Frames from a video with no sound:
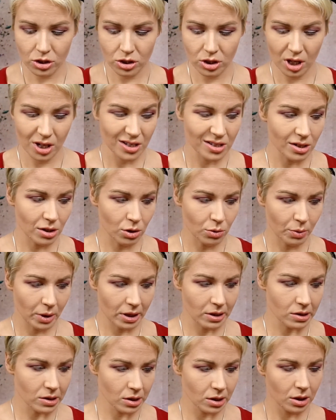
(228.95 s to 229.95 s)
That is a little
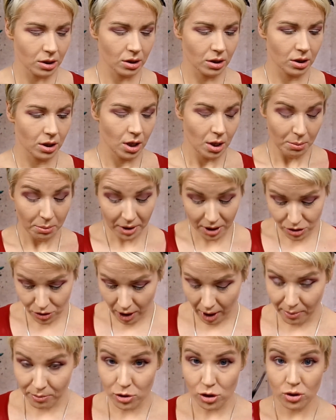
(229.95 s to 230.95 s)
wet. So that's okay.
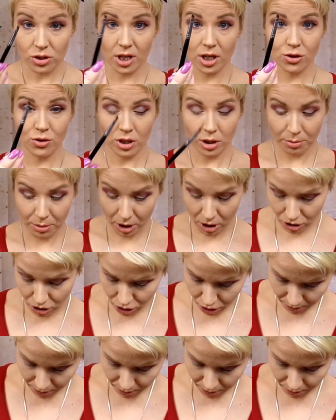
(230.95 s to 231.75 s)
So saturate the brush.